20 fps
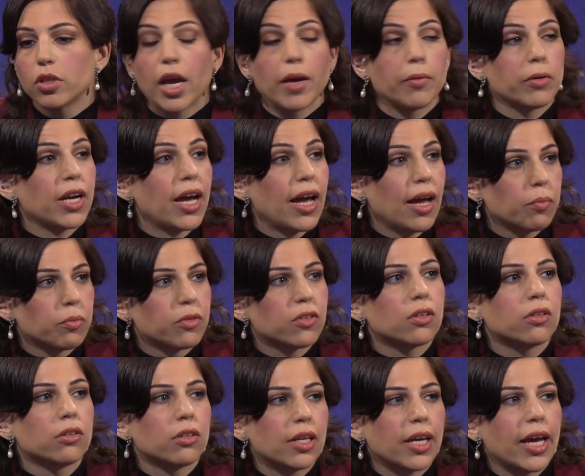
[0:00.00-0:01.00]
I would
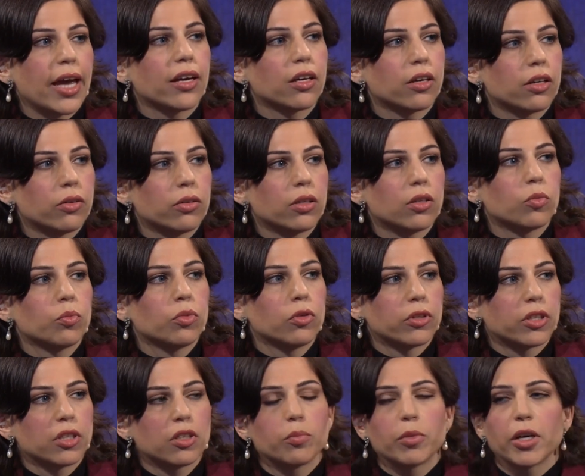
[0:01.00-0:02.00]
absolutely echo your
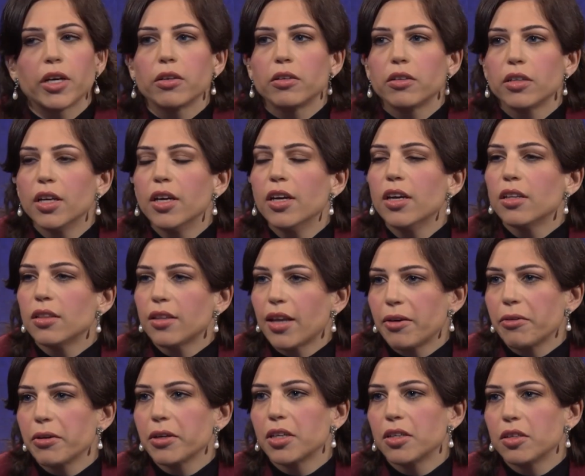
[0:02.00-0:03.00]
point about
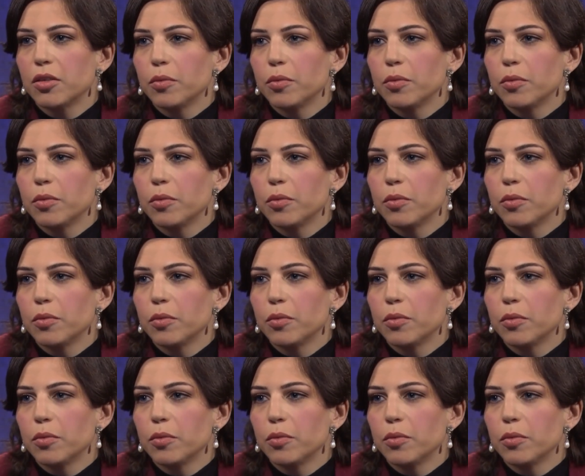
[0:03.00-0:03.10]
direct